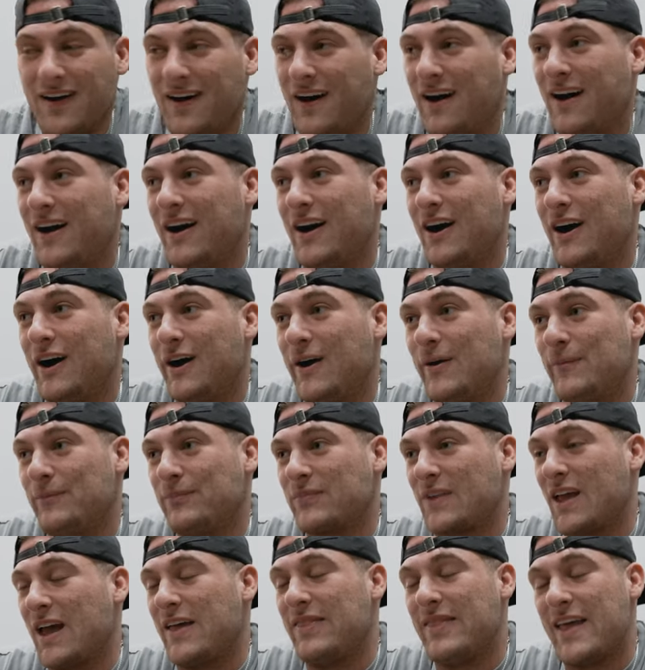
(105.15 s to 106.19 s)

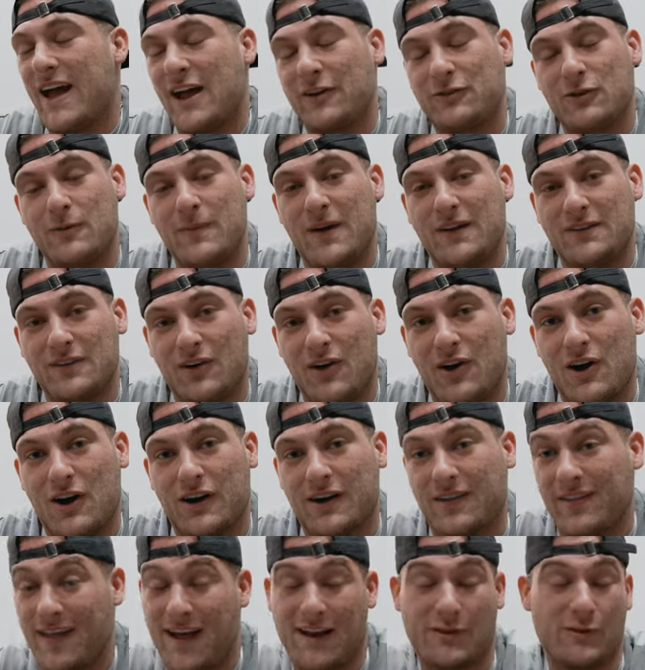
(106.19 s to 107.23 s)
Um, and that's what makes it
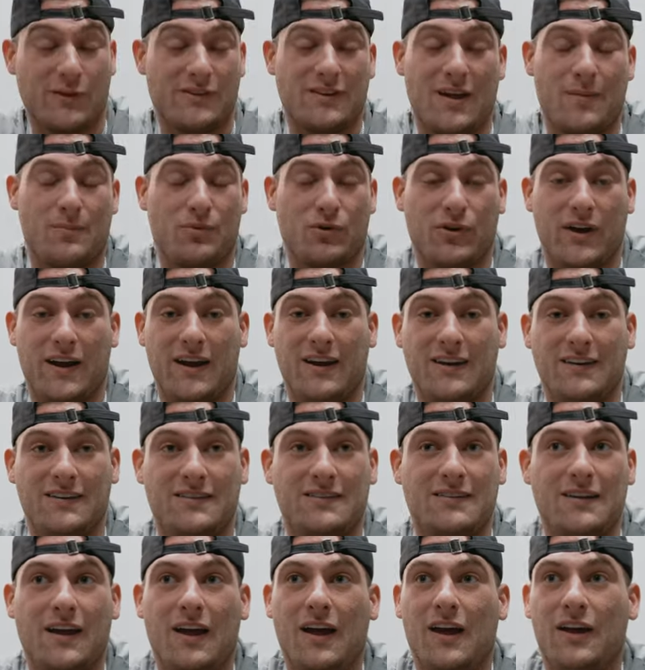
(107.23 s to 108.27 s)
hard, and that's what
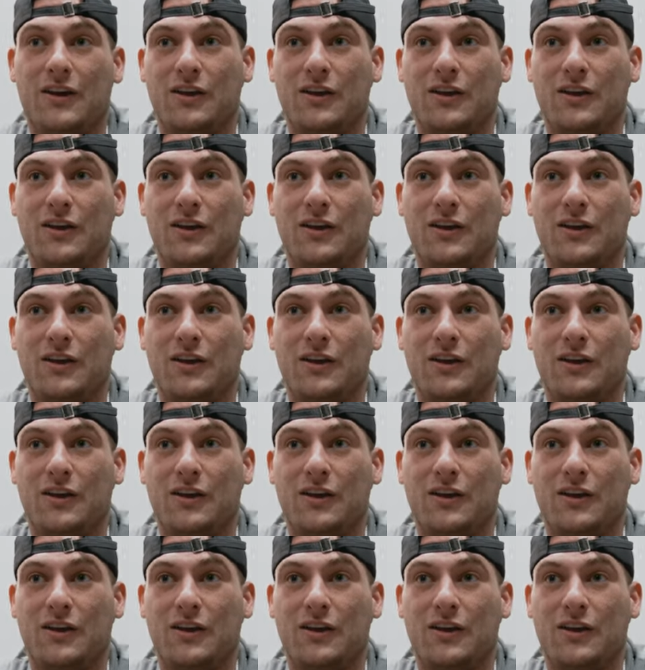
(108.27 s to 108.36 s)
separates,